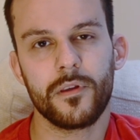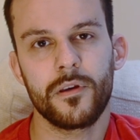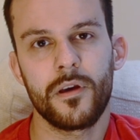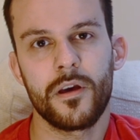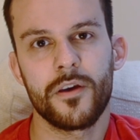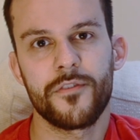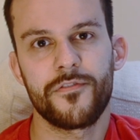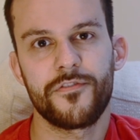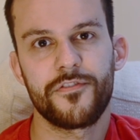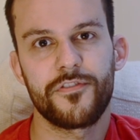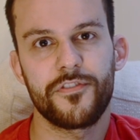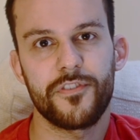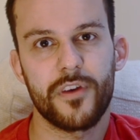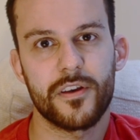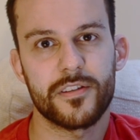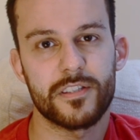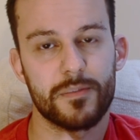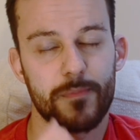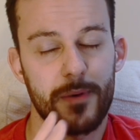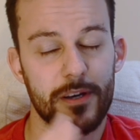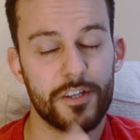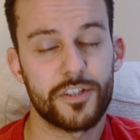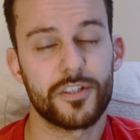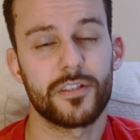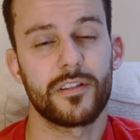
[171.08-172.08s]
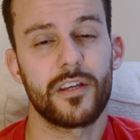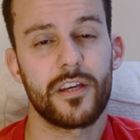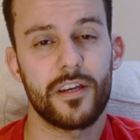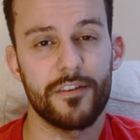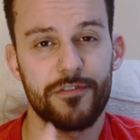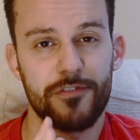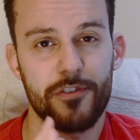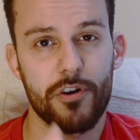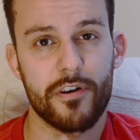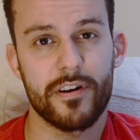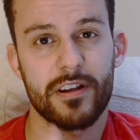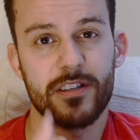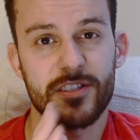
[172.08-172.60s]
if, especially if
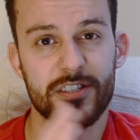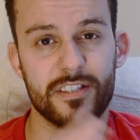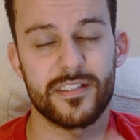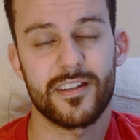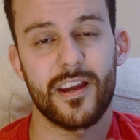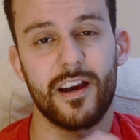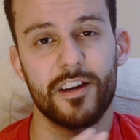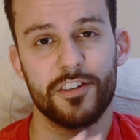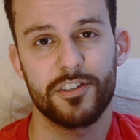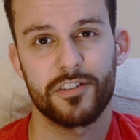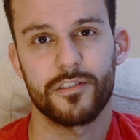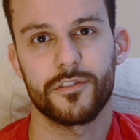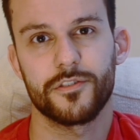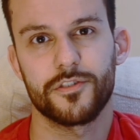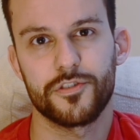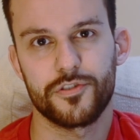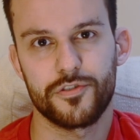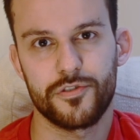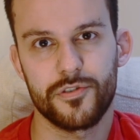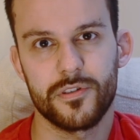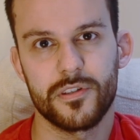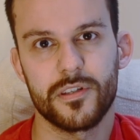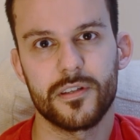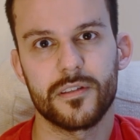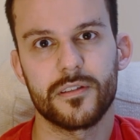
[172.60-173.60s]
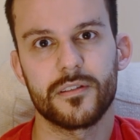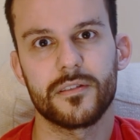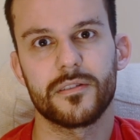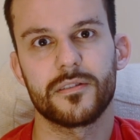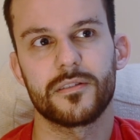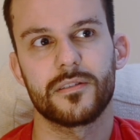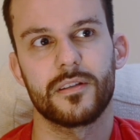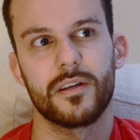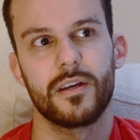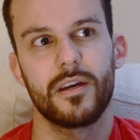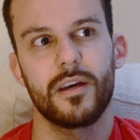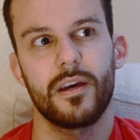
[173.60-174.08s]
you're an international student,